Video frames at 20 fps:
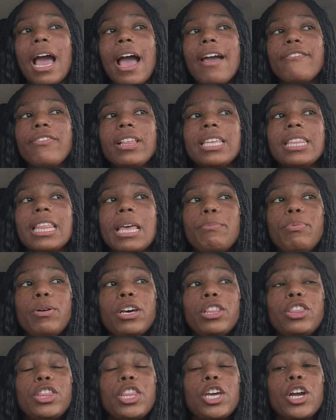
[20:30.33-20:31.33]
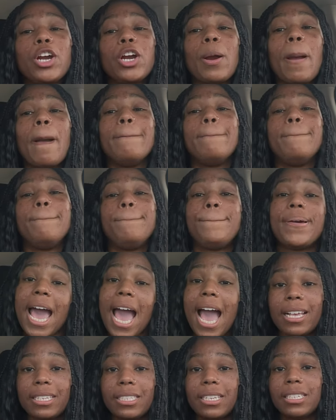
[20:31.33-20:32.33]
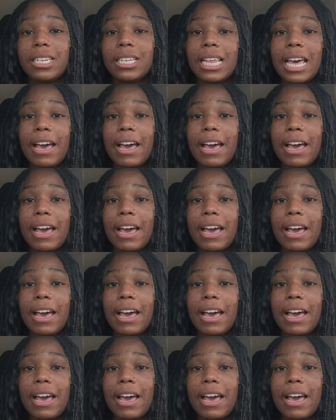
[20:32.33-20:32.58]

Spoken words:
I feel like they put their backs into